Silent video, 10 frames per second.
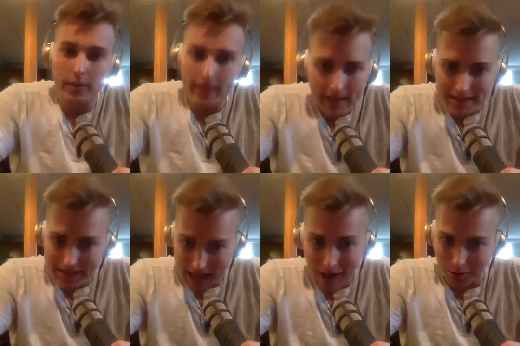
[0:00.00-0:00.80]
he gets
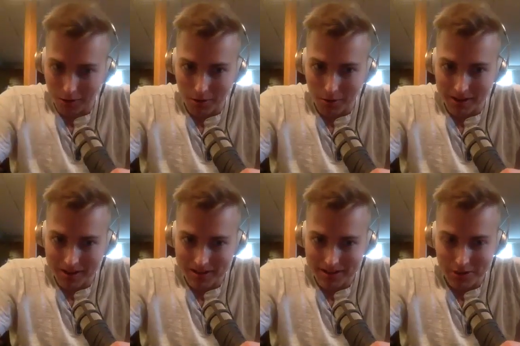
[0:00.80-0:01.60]
tackled, do you know what he
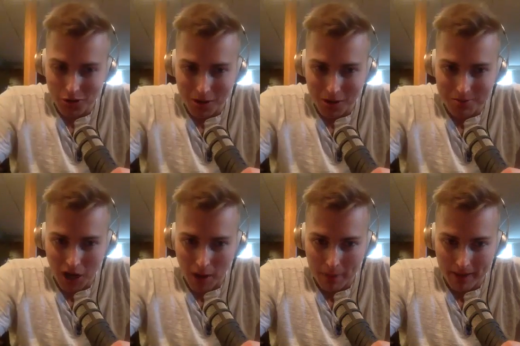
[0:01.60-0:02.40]
does? He jumps
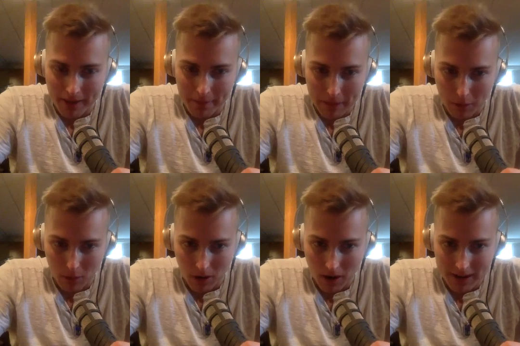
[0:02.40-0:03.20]
up and then
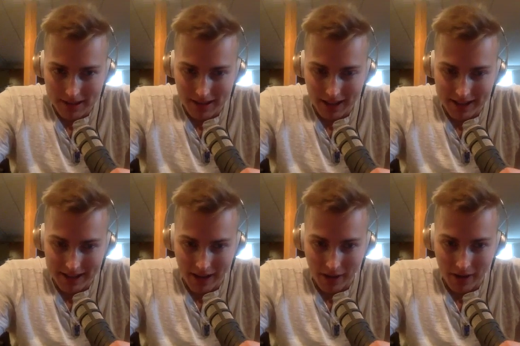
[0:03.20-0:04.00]
people cut his
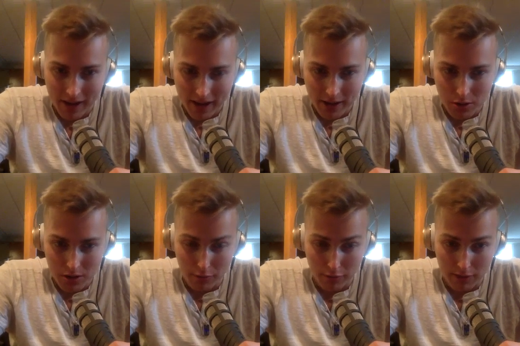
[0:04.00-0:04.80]
legs out and he
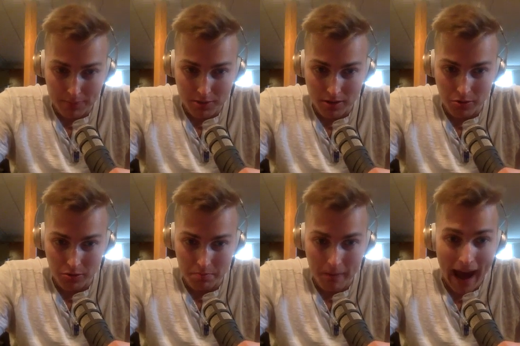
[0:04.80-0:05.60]
usually flips onto
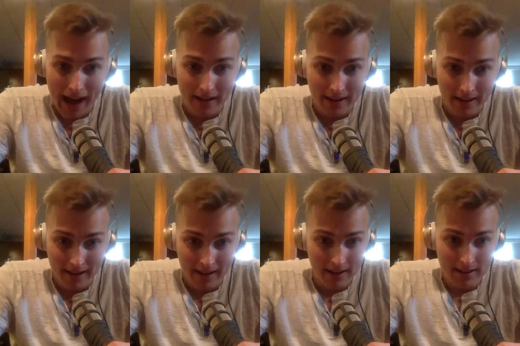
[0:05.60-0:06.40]
his back.
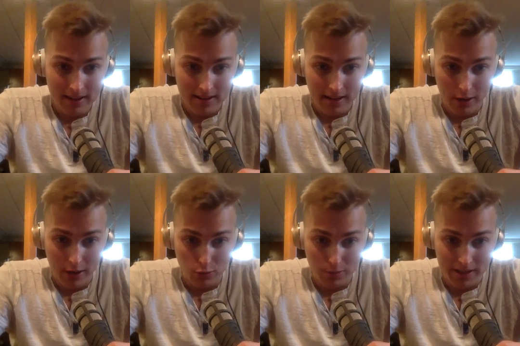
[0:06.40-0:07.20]
That's like a
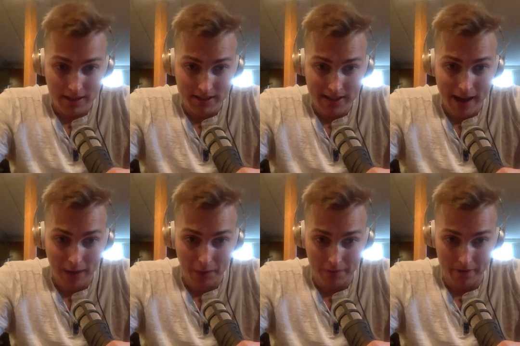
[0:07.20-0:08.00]
routine
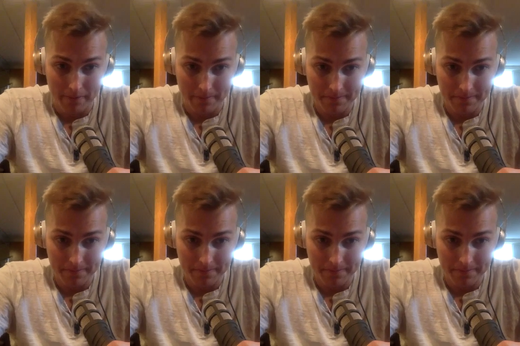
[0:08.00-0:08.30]
tackle for him.